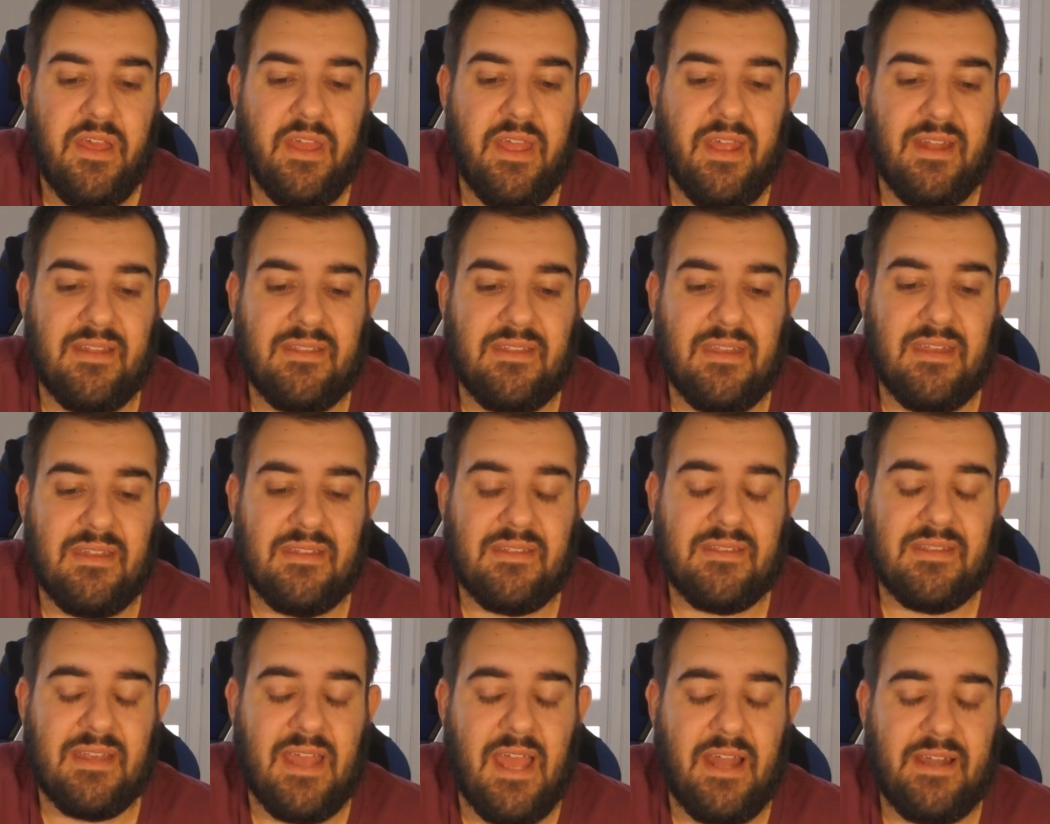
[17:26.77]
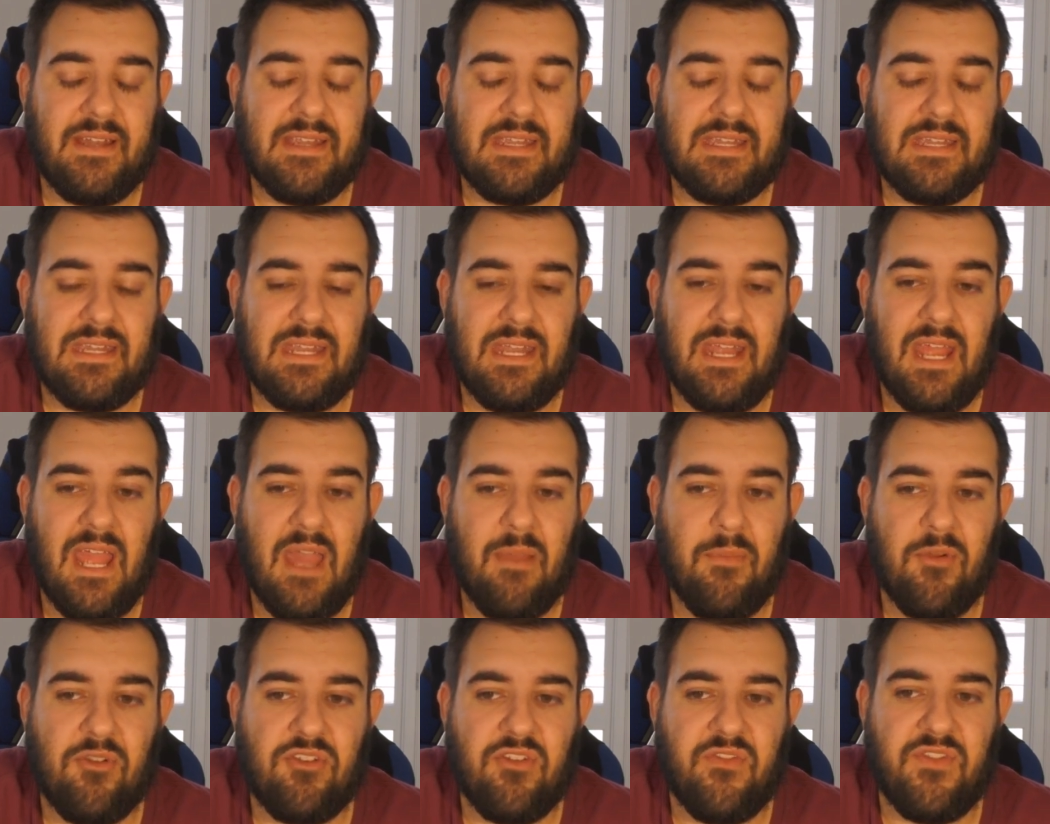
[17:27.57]
it's sad to see
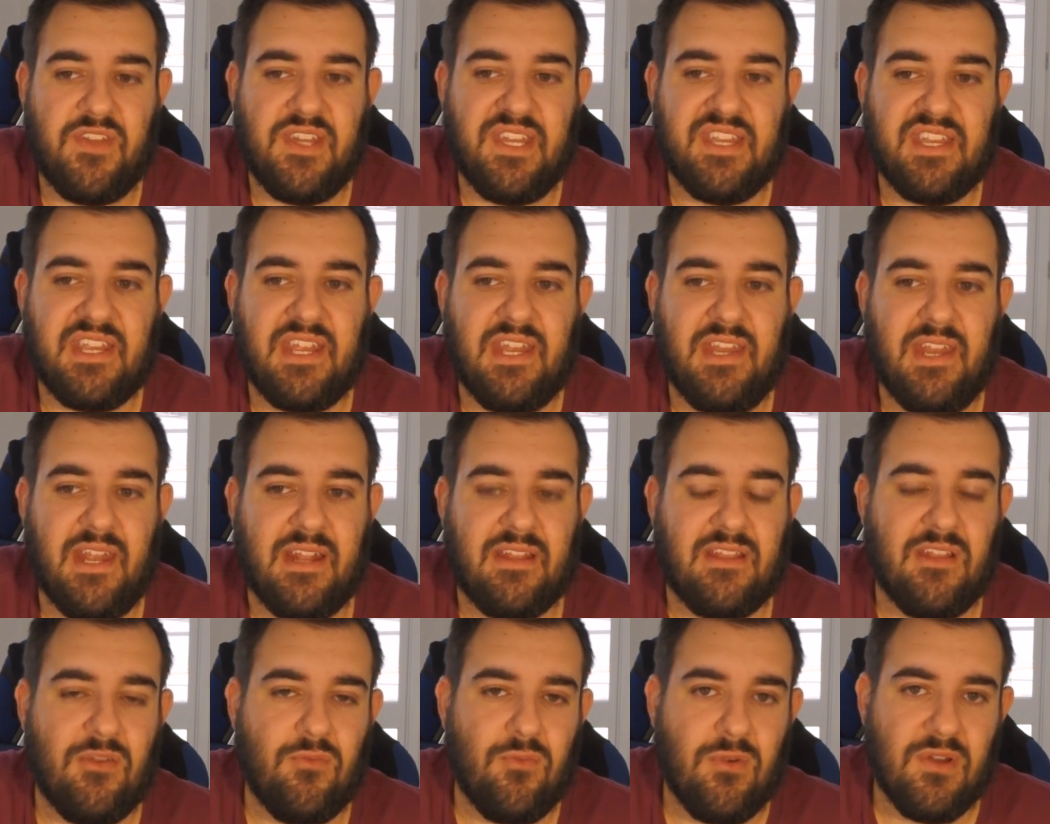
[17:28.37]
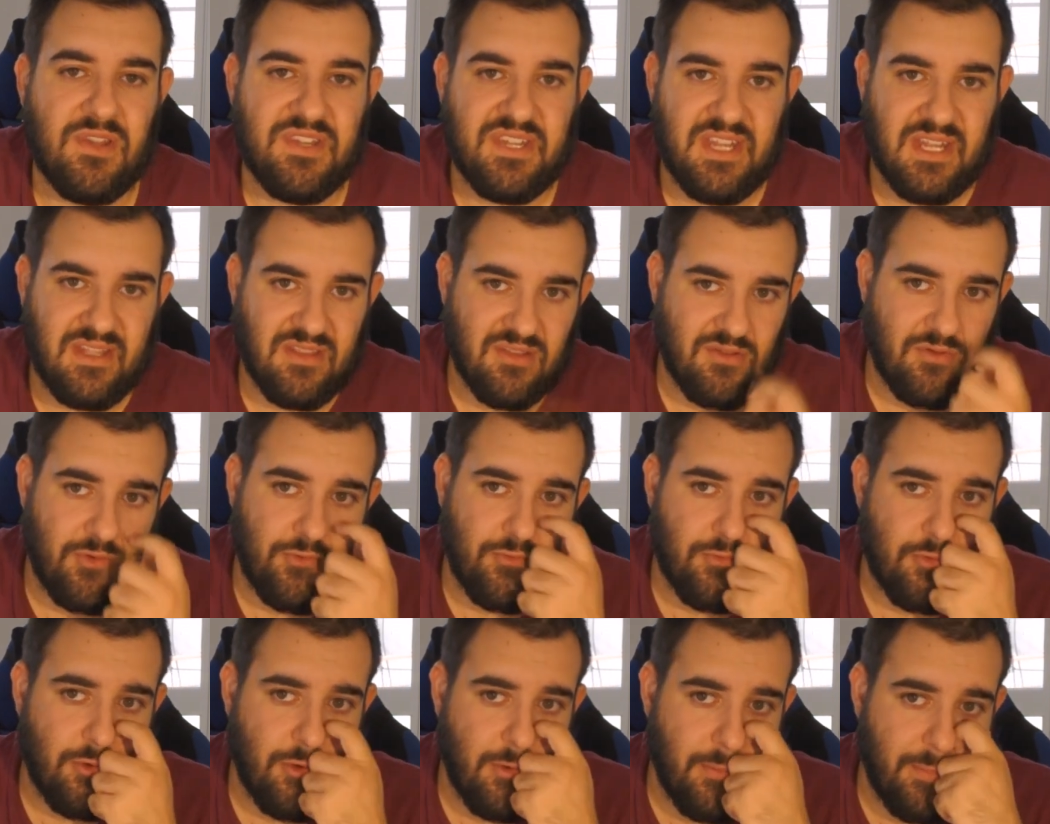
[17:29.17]
how much of a disconnect there was in the
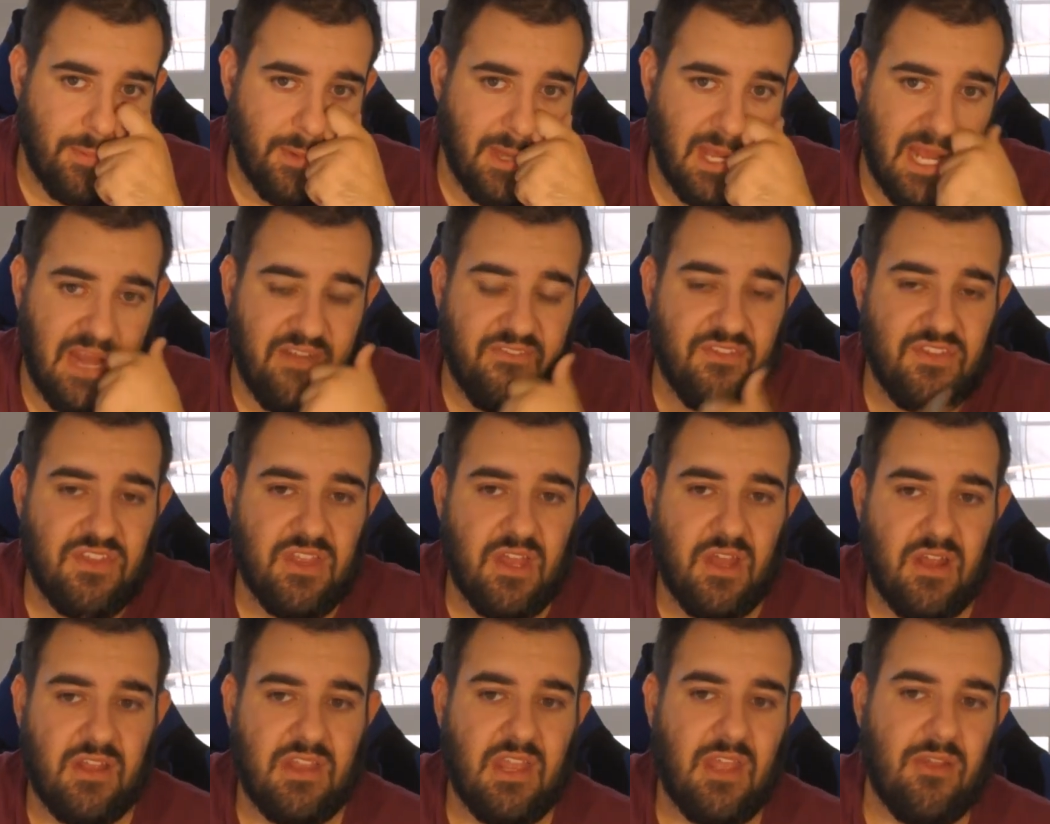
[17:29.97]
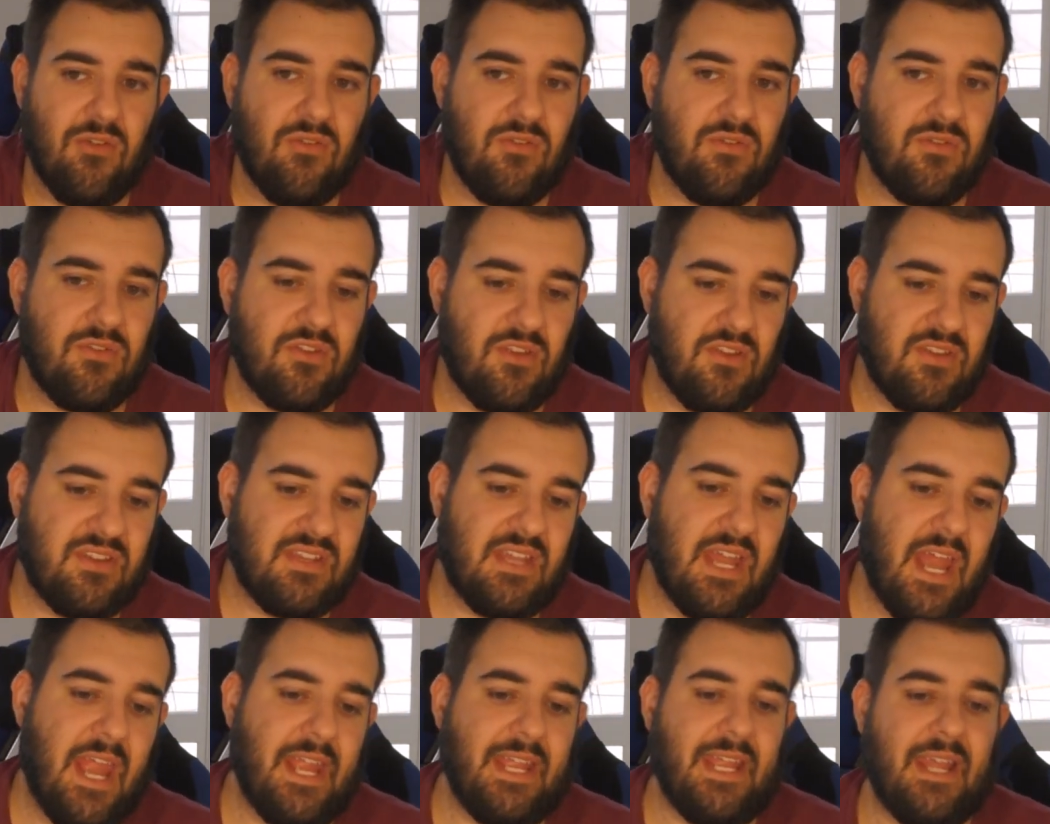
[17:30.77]
group, even though they all used
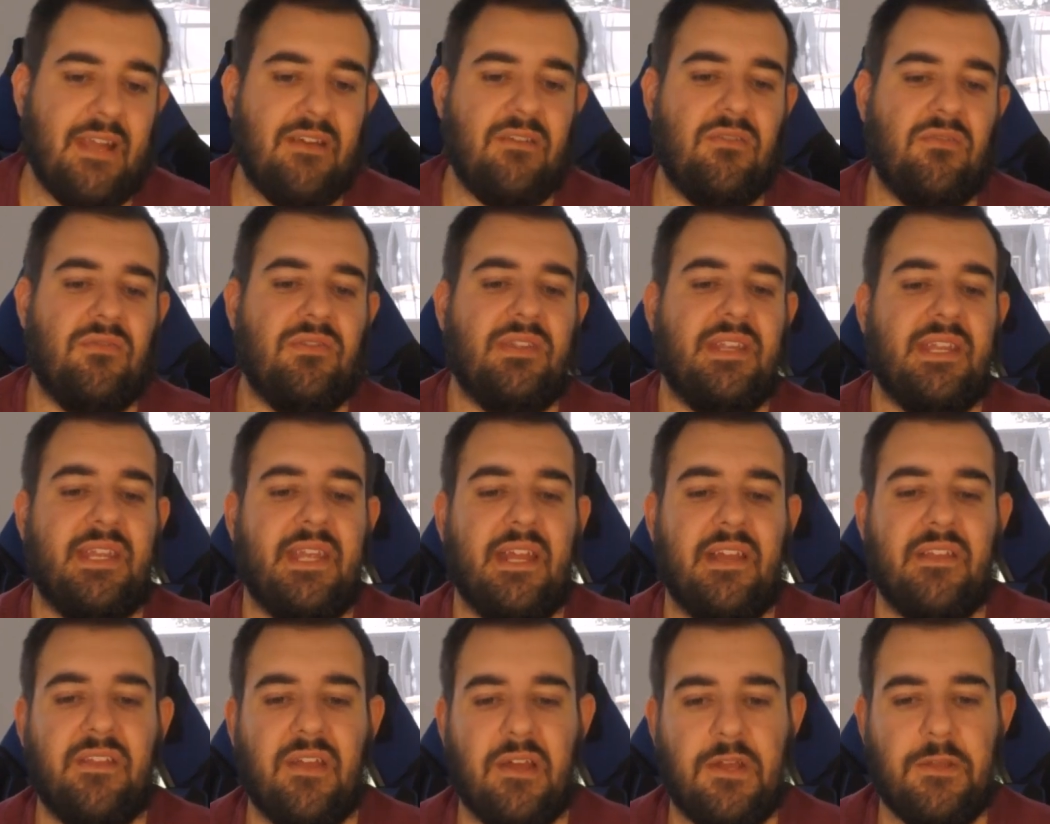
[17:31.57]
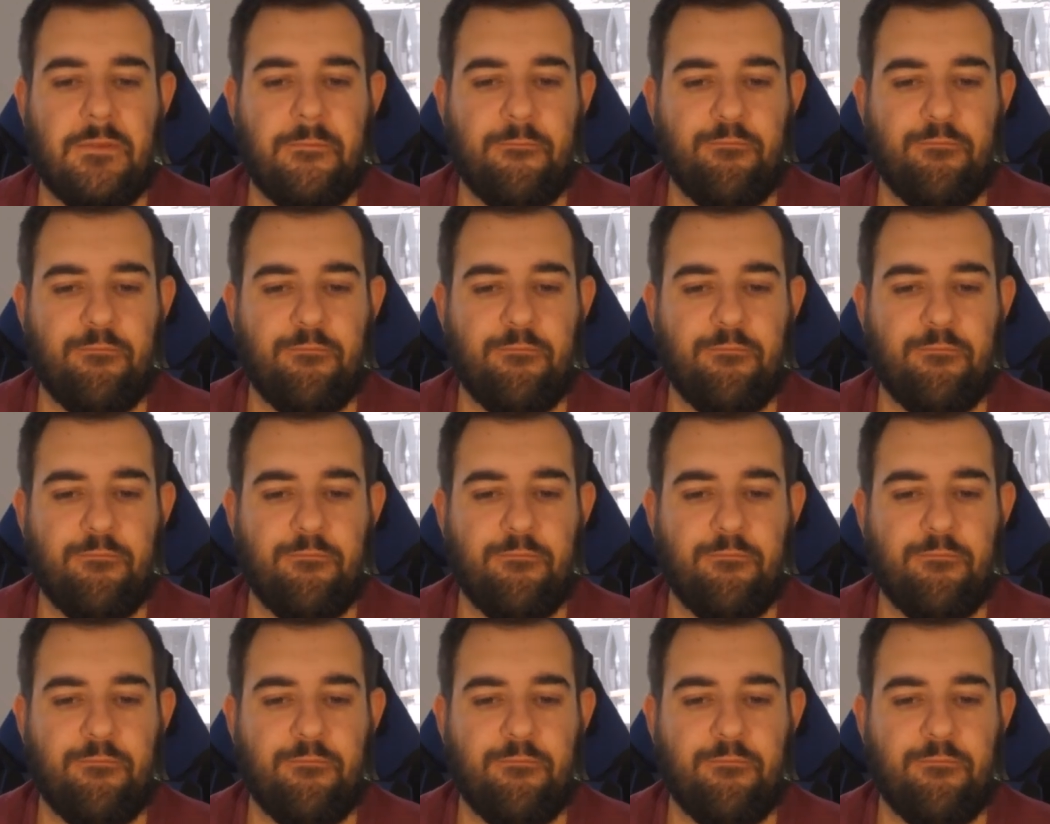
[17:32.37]
to hang out all together.